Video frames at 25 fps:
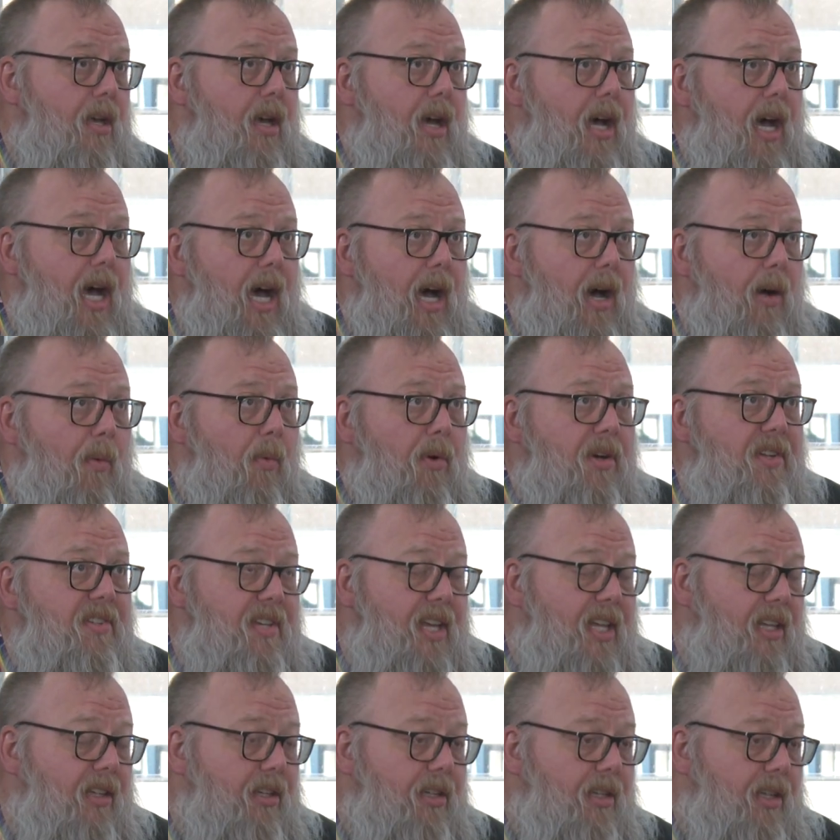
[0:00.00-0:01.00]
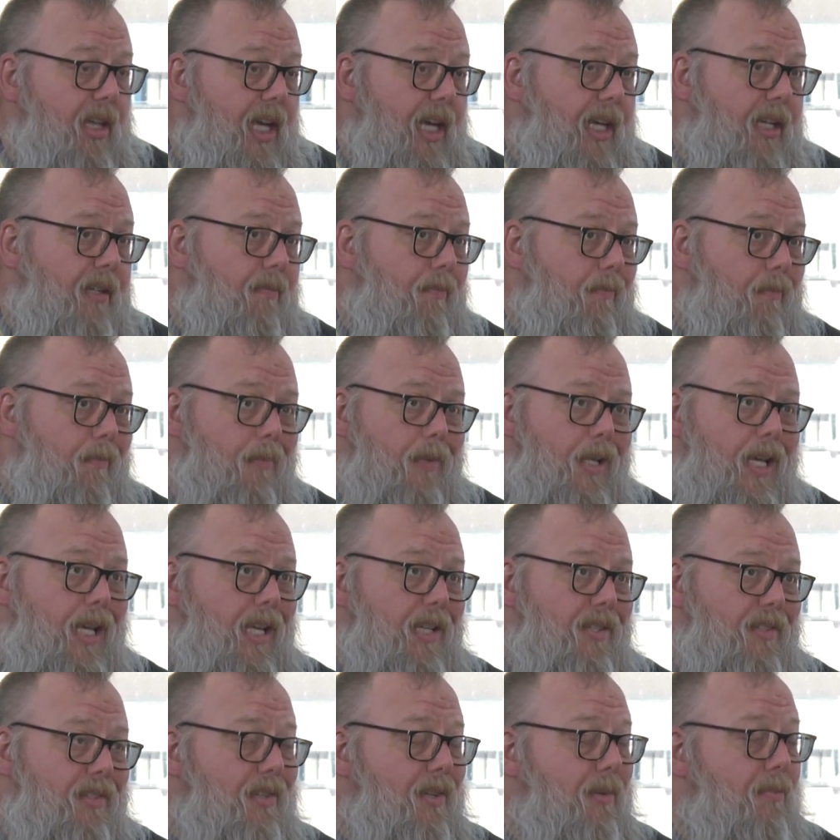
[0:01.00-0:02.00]
What does that look like?
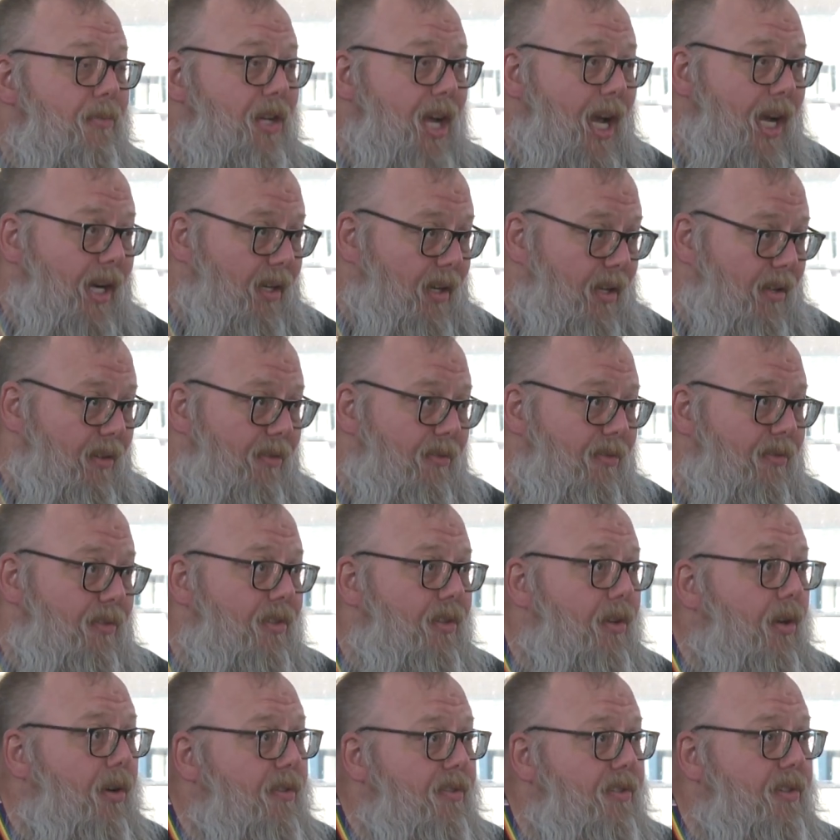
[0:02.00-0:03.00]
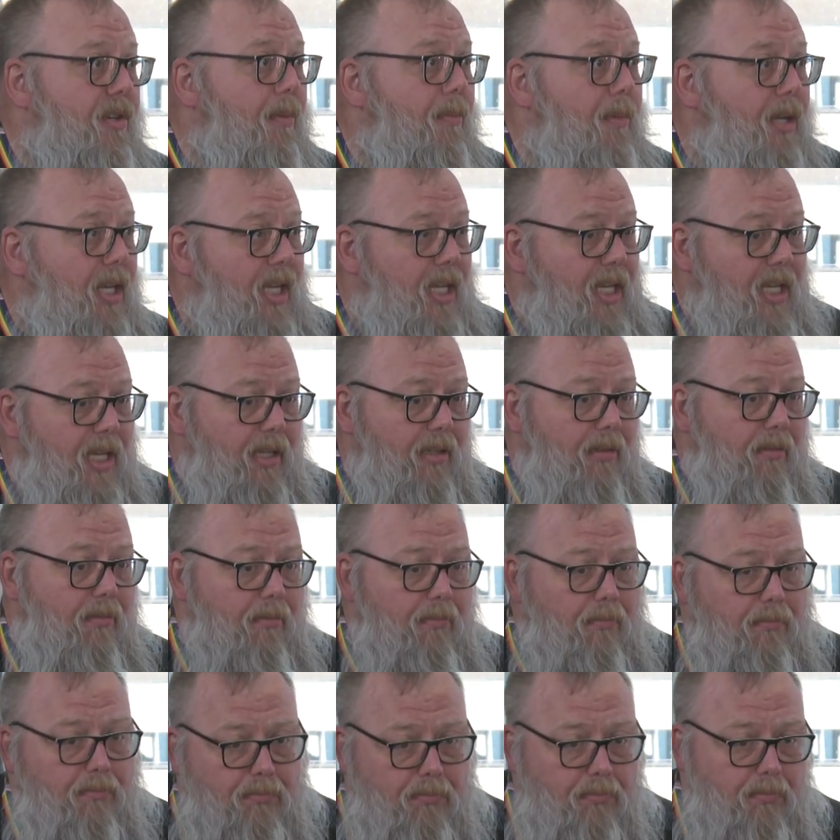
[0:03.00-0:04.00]
It's subjective. So if somebody
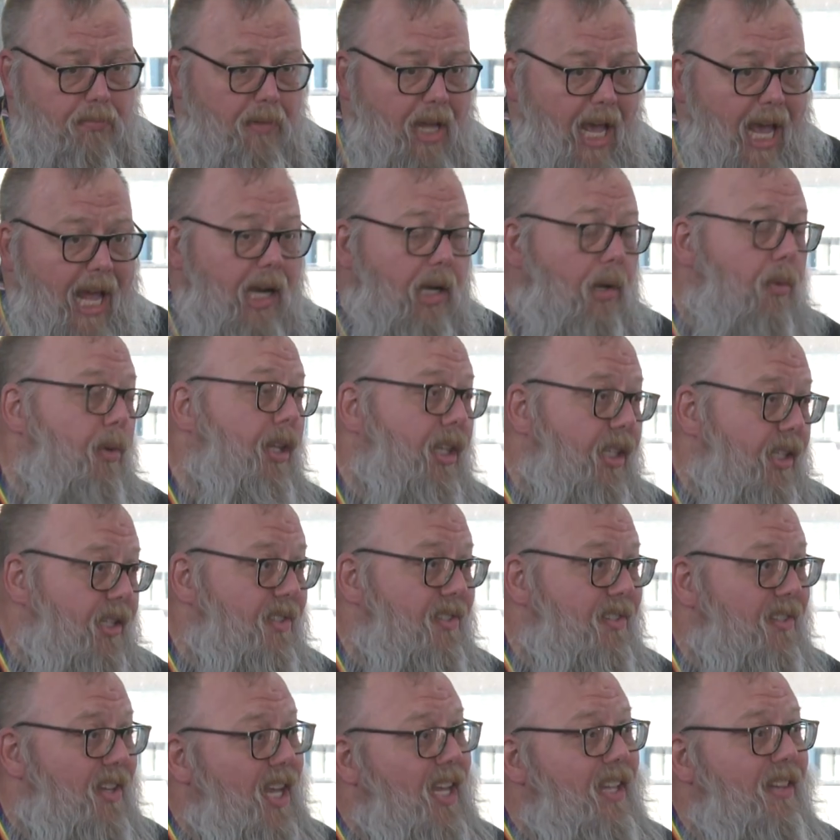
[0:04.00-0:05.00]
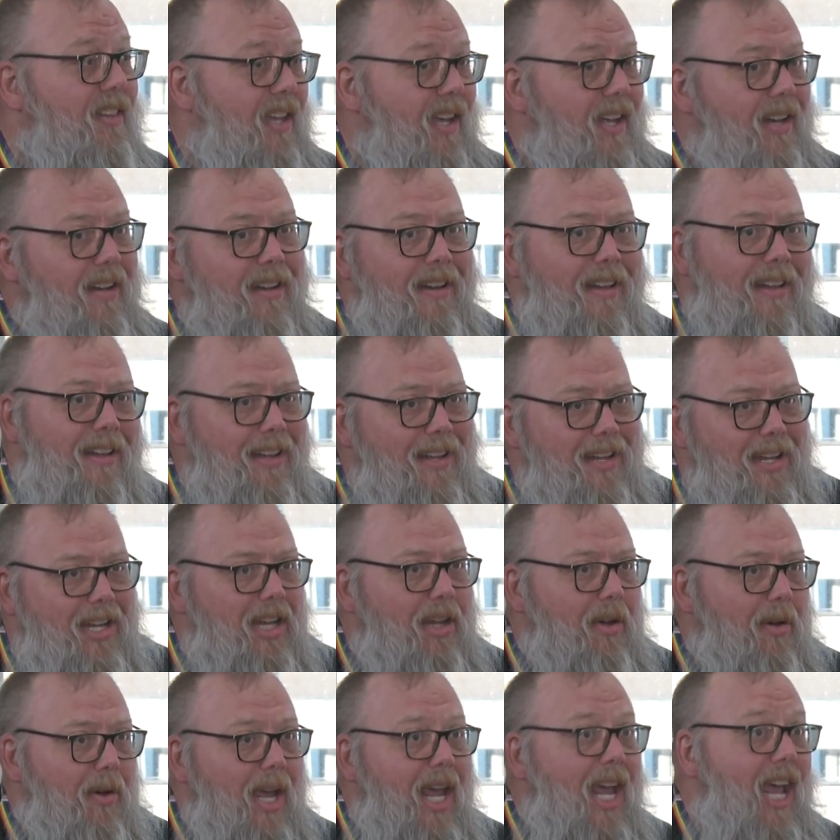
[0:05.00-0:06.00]
can adequately state that,
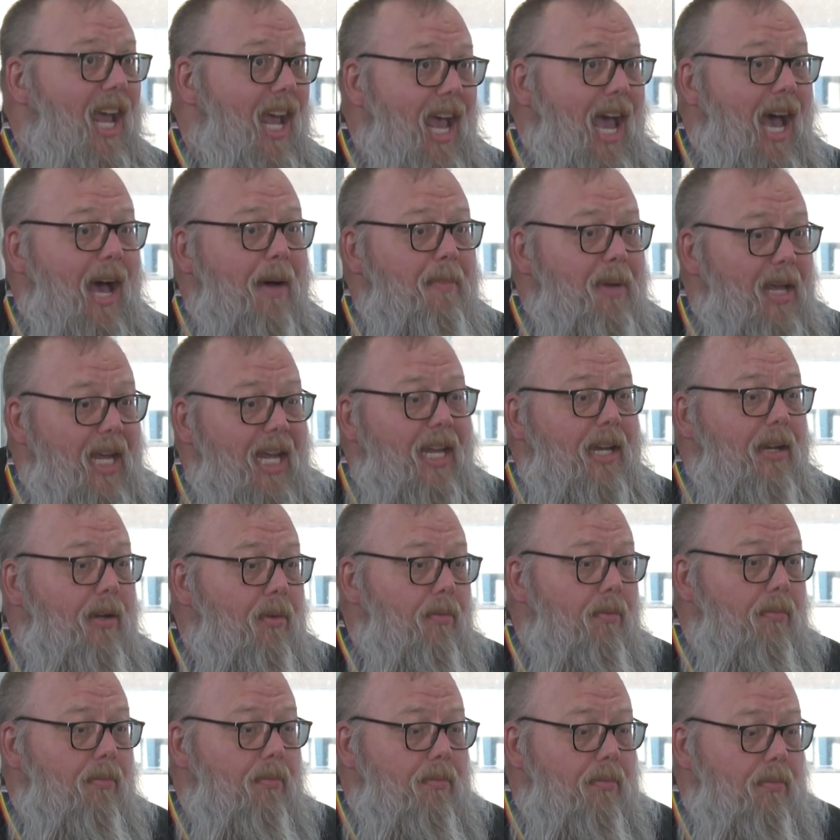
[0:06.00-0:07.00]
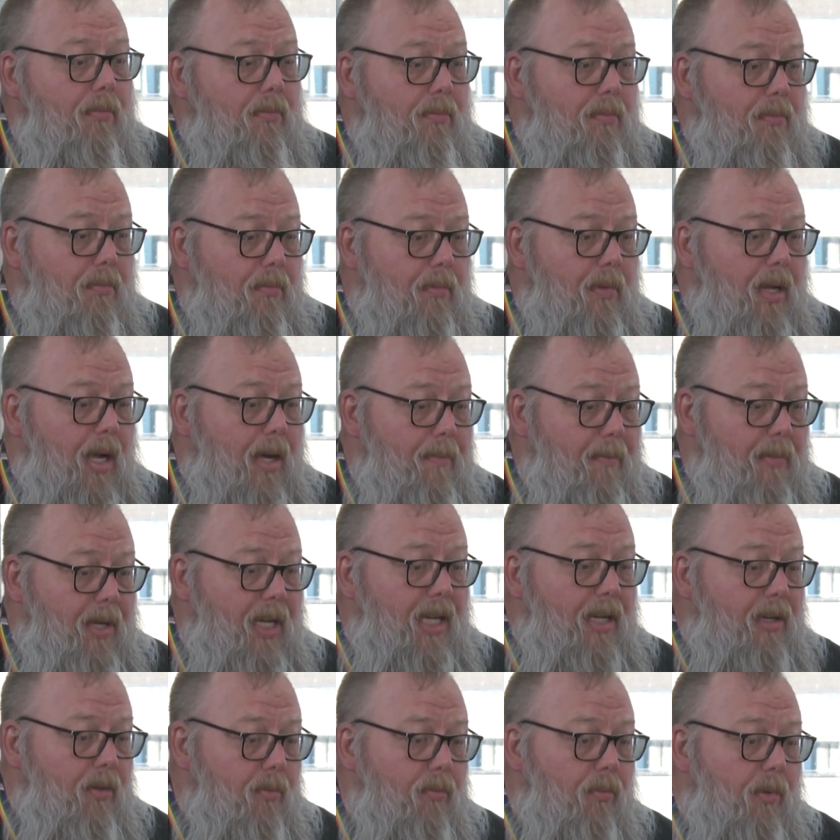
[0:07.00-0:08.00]
hey, I'm in
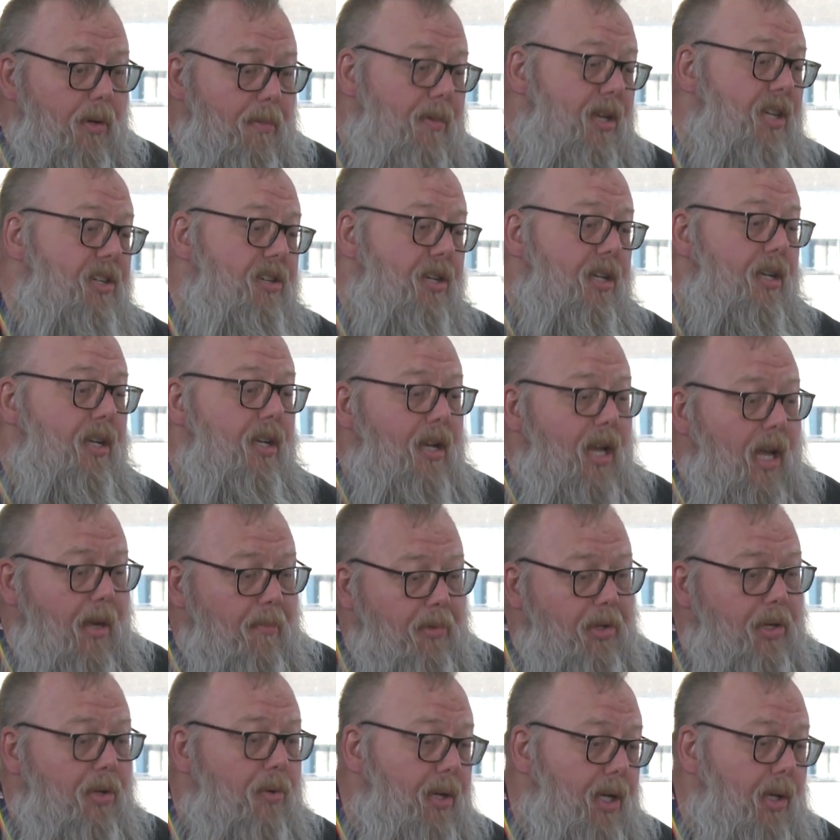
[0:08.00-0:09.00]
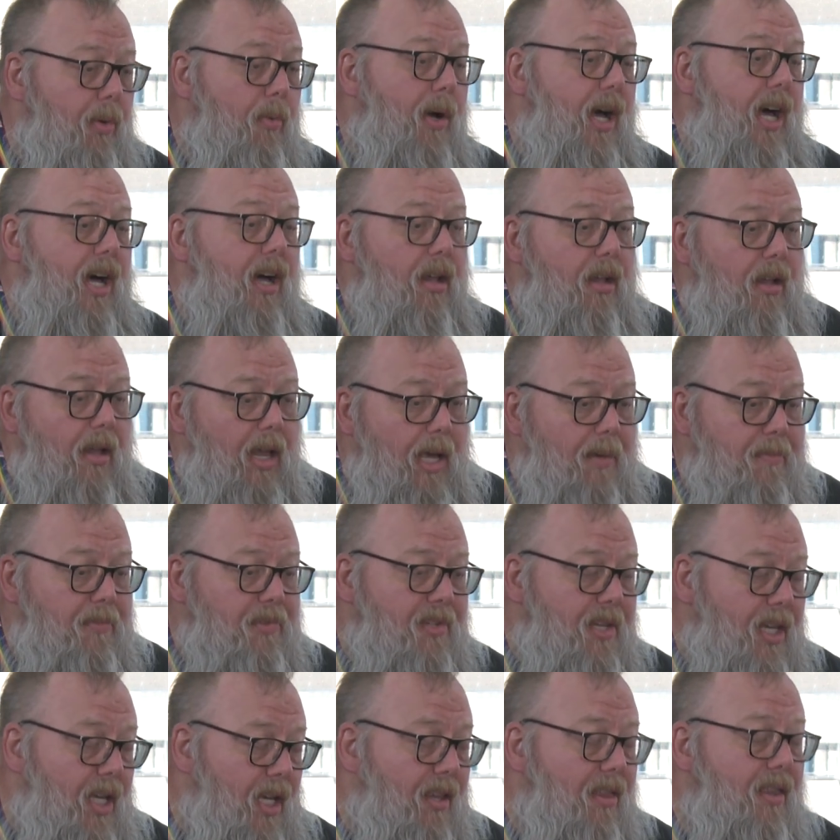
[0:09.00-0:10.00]
remission, I'm doing well, I'm
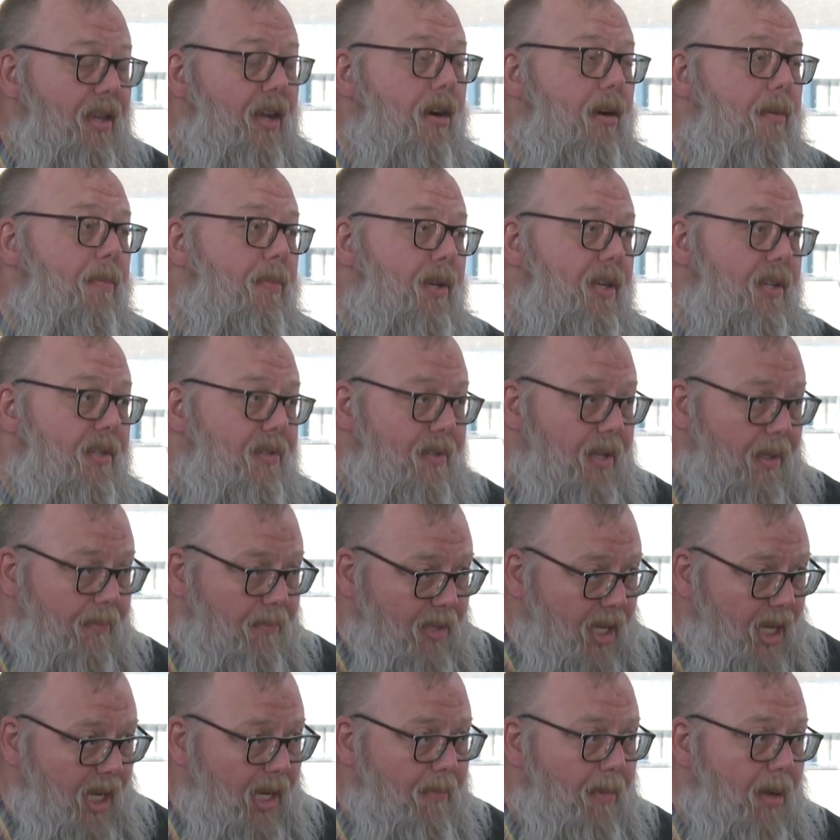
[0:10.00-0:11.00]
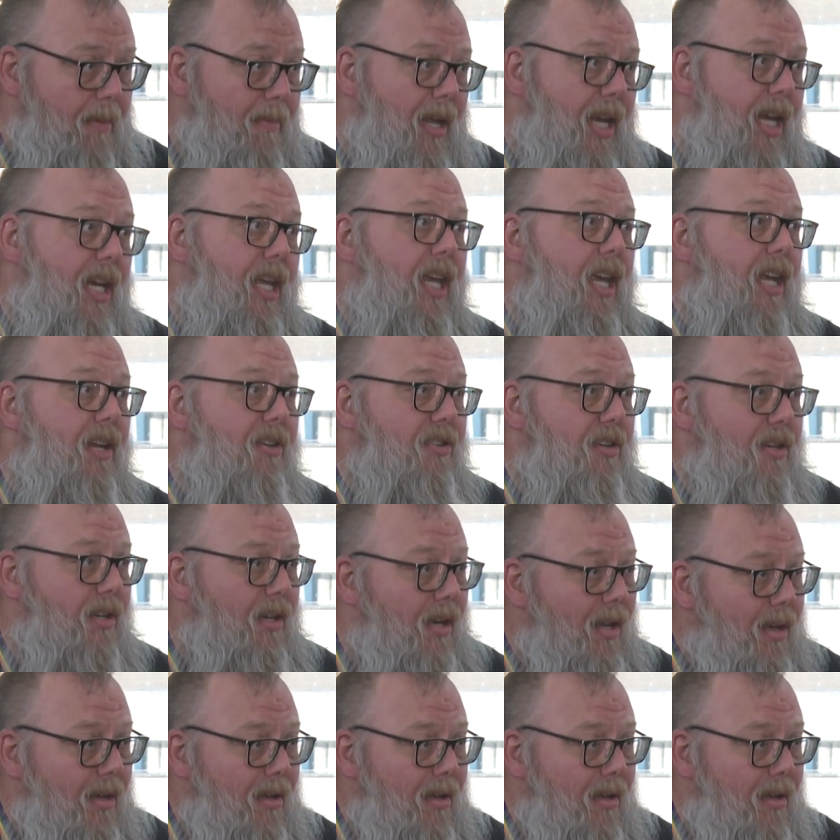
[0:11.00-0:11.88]
seeing a therapist, I'm taking my medication,